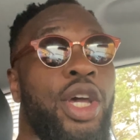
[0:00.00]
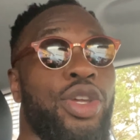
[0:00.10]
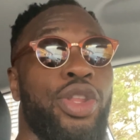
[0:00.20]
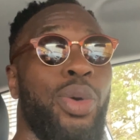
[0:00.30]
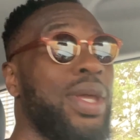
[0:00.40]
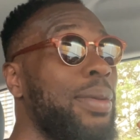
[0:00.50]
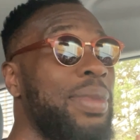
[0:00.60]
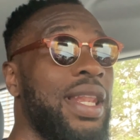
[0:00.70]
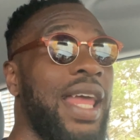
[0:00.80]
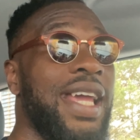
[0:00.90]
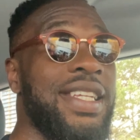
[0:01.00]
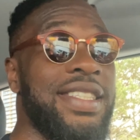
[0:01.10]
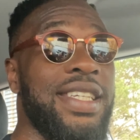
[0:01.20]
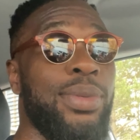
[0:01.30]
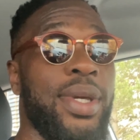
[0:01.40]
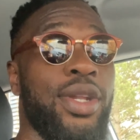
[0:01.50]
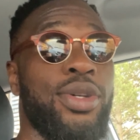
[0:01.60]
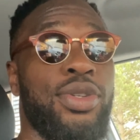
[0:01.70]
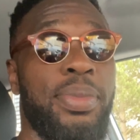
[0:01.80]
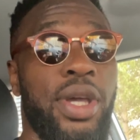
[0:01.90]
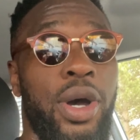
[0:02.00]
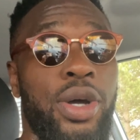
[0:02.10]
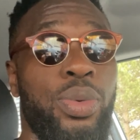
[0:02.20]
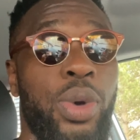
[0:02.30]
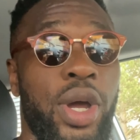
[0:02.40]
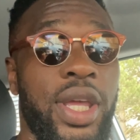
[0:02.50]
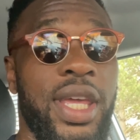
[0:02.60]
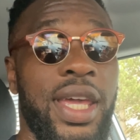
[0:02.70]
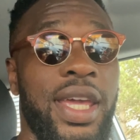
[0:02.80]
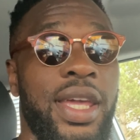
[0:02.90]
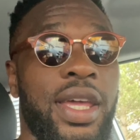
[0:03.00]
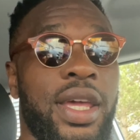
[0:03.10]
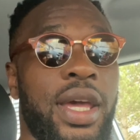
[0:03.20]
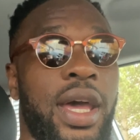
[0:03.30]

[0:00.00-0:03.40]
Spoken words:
We can be lazy, we can also be hardworking.